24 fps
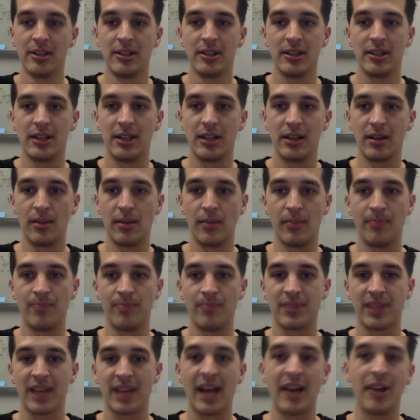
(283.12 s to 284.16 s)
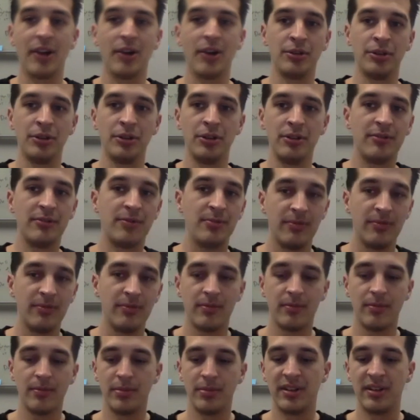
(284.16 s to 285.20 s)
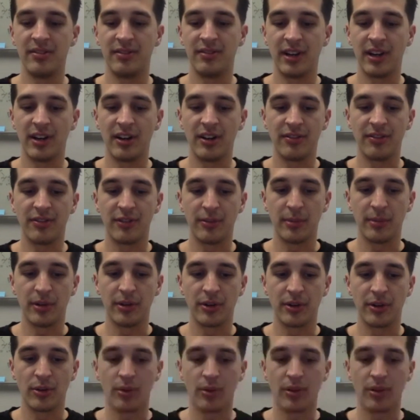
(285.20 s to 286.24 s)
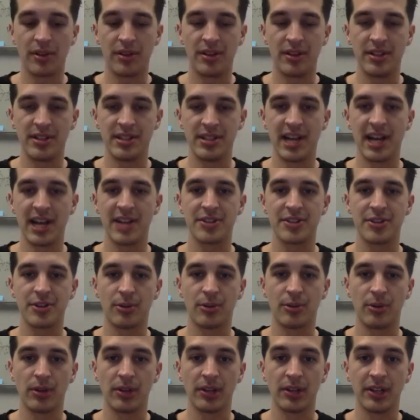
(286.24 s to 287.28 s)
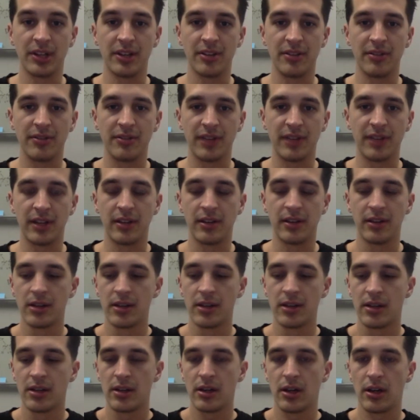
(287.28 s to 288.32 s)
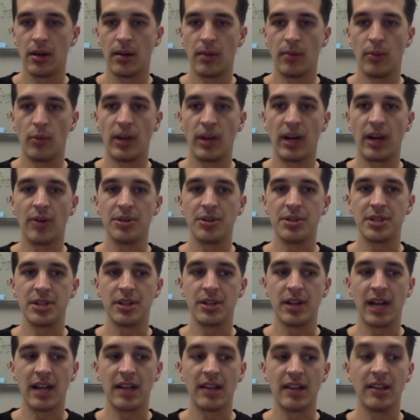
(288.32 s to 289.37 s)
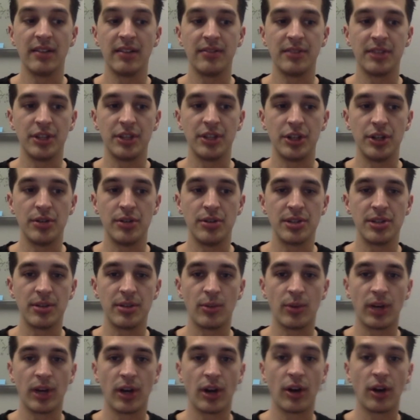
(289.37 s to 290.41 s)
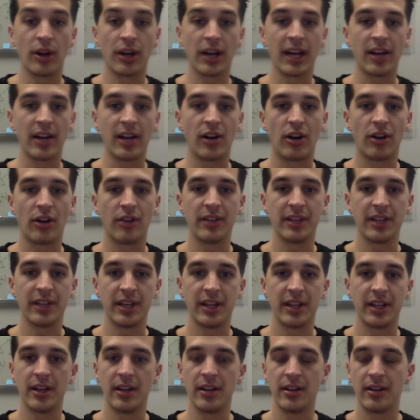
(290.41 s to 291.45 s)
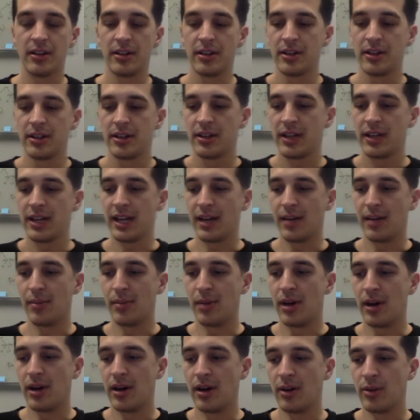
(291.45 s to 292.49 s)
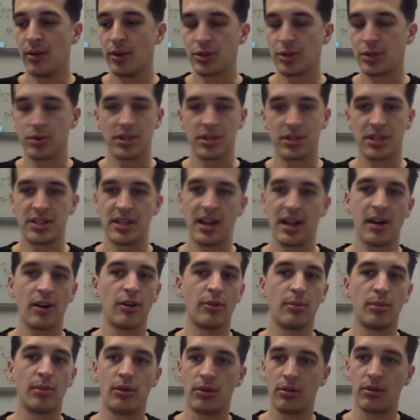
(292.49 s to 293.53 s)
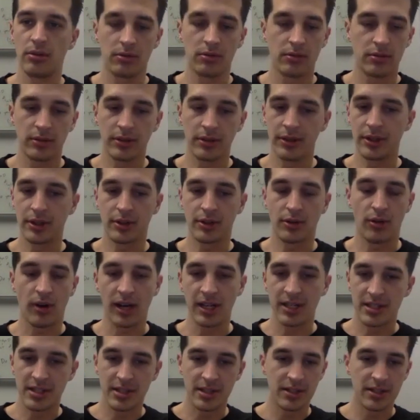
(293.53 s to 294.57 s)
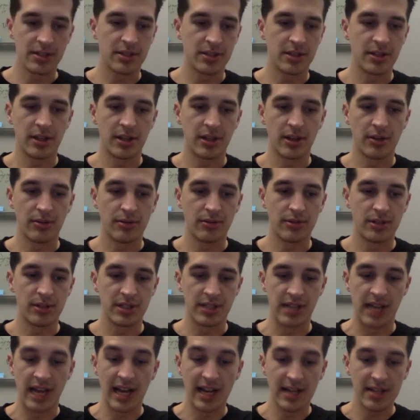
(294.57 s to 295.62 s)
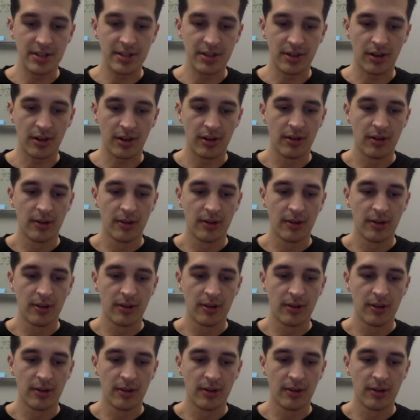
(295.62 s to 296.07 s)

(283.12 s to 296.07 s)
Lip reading: I know you've been very familiar with disaster relief, and when I lived in Houston when Hurricane Harvey hit, which was a terrible crisis, disaster